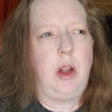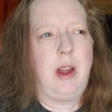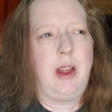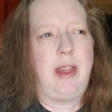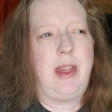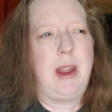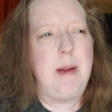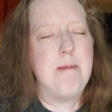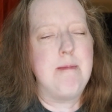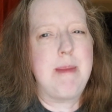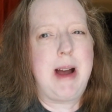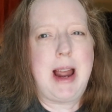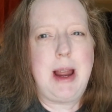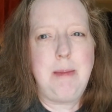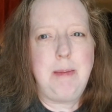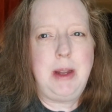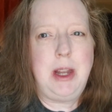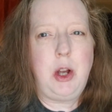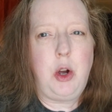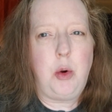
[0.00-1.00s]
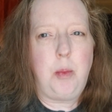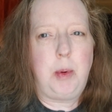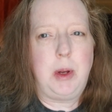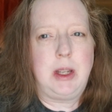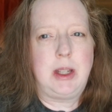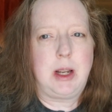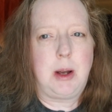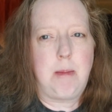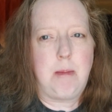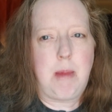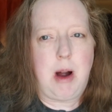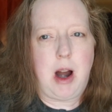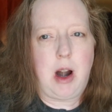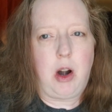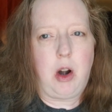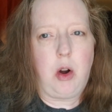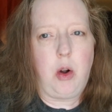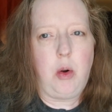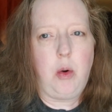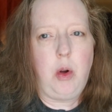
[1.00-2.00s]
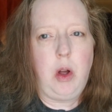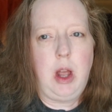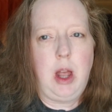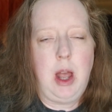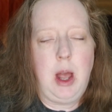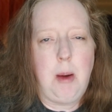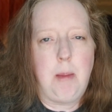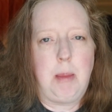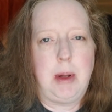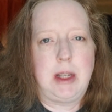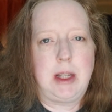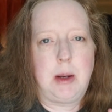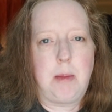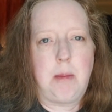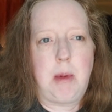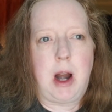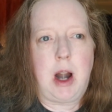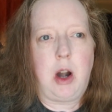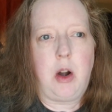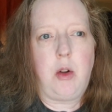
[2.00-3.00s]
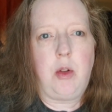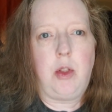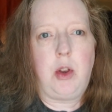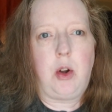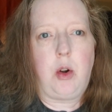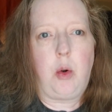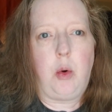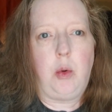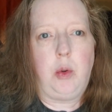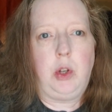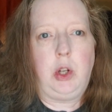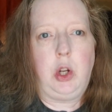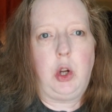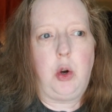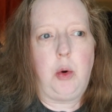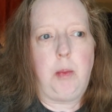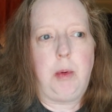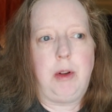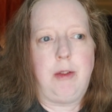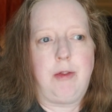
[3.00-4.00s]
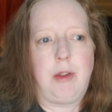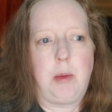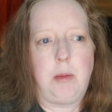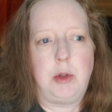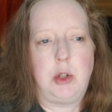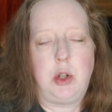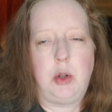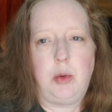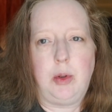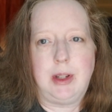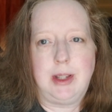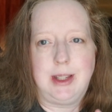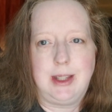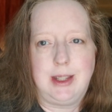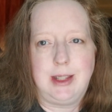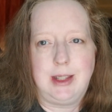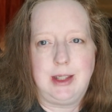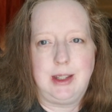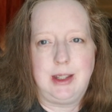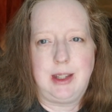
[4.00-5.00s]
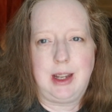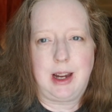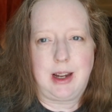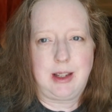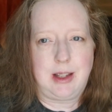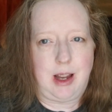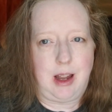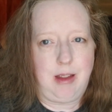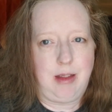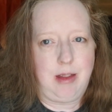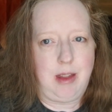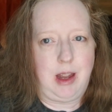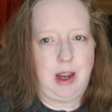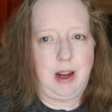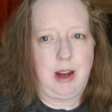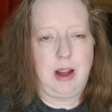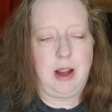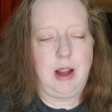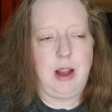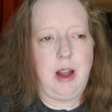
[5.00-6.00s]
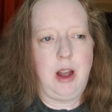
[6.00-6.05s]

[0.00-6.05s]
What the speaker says: They might be open tomorrow, but tomorrow they're only open from 2 to 6, I think,